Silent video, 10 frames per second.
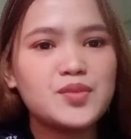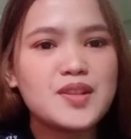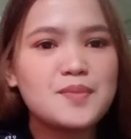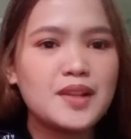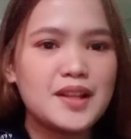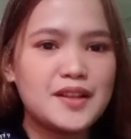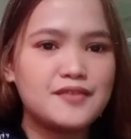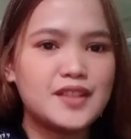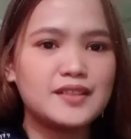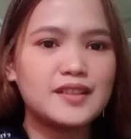was believed
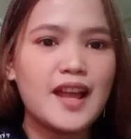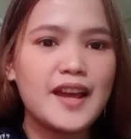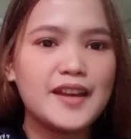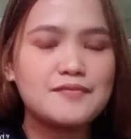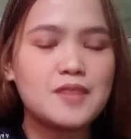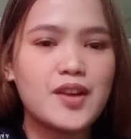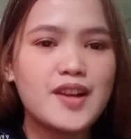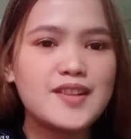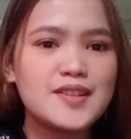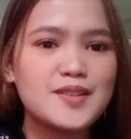that life
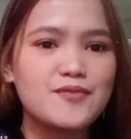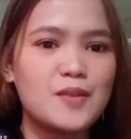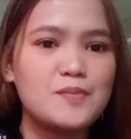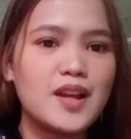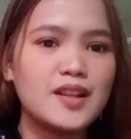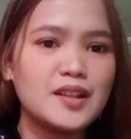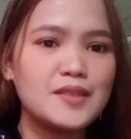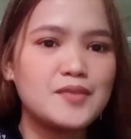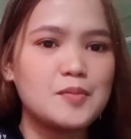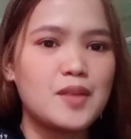arises from
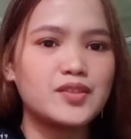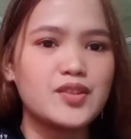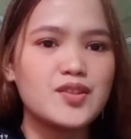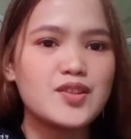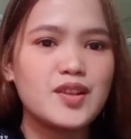non-living matters.